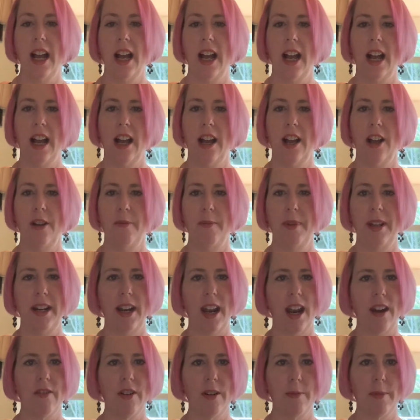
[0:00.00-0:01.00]
and
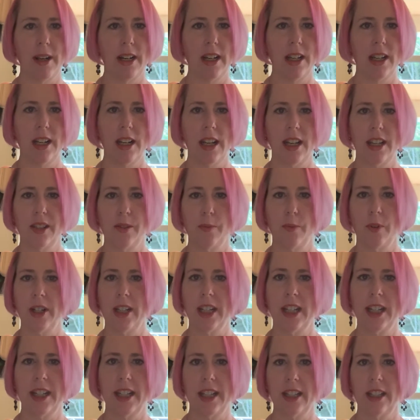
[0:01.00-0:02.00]
everybody is
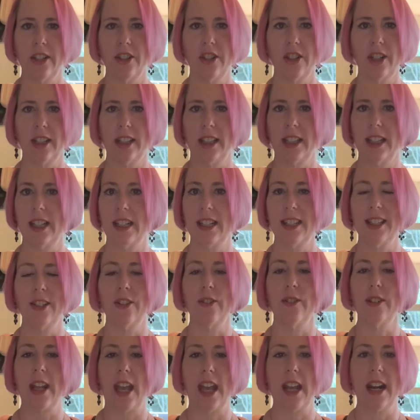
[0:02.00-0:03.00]
working diligently
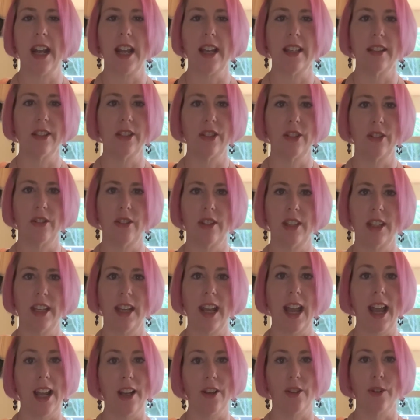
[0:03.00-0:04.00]
to get us to the
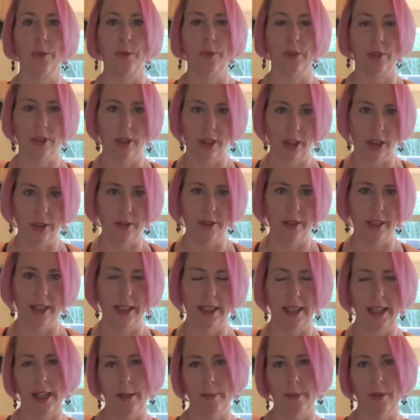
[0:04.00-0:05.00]
actual closing
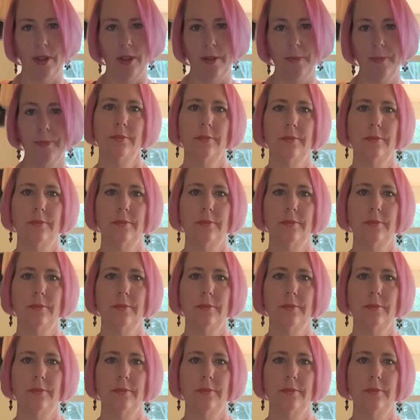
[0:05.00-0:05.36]
table.